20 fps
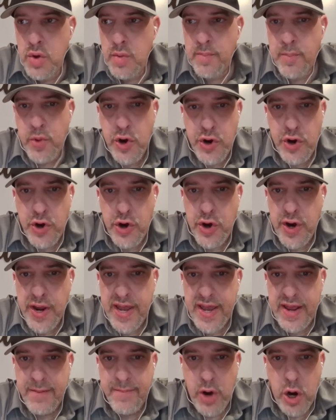murder
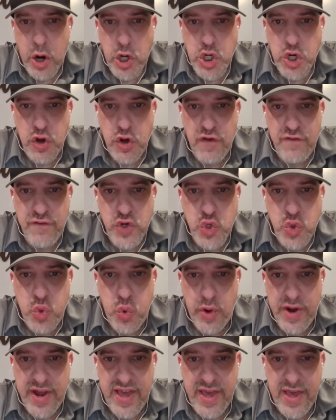in March of
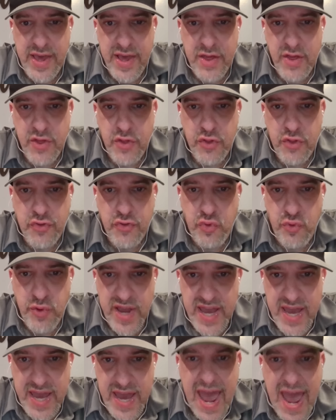
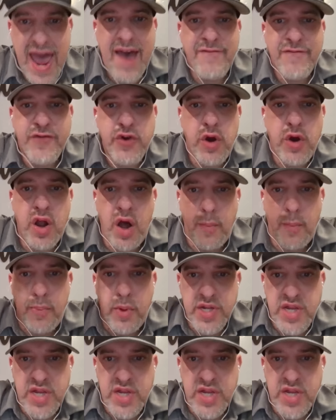23 after a couple